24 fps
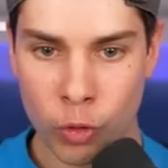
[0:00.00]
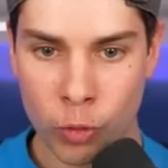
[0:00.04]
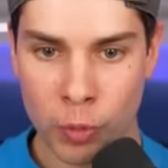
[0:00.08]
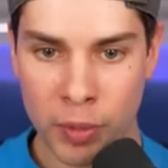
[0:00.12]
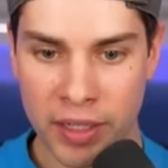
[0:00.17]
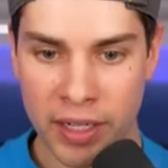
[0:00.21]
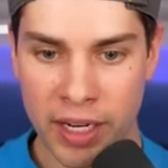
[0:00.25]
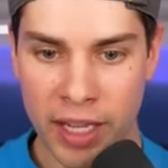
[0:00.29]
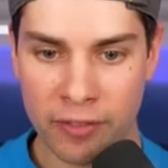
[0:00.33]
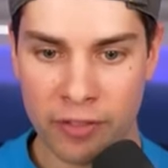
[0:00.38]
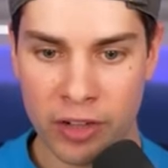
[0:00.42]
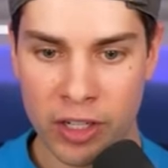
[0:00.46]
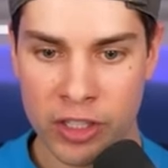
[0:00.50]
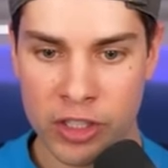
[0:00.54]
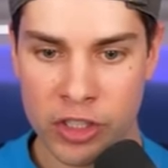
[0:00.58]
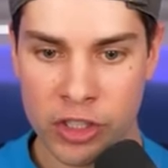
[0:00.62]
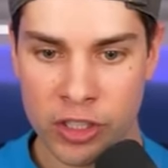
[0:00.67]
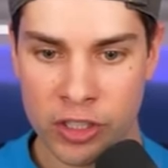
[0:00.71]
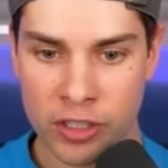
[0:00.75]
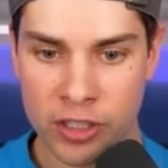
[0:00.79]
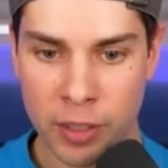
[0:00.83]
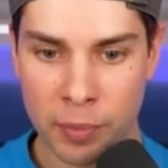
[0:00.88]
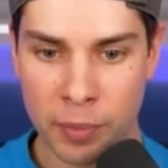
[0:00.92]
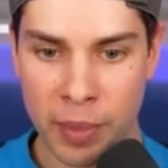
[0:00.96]
Ruben Neves
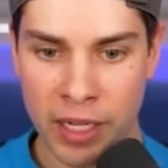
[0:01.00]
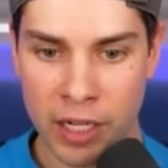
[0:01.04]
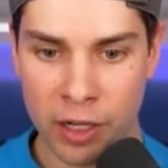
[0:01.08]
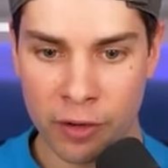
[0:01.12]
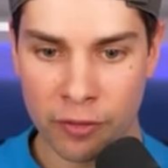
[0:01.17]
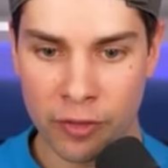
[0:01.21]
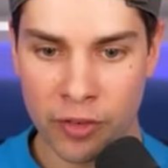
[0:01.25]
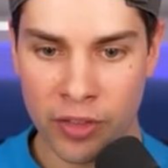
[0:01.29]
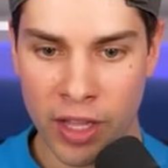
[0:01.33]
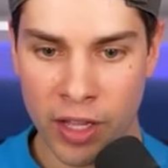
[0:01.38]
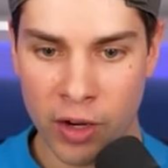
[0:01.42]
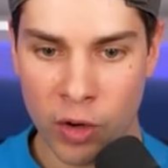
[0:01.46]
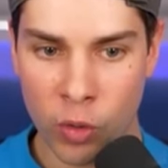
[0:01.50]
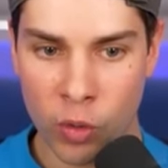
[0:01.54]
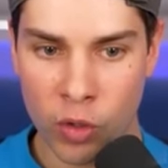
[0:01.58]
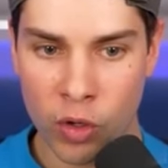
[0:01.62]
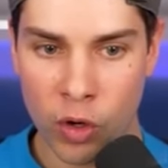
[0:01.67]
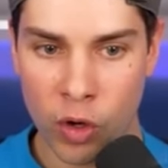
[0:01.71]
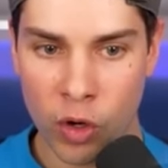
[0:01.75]
to make up for that own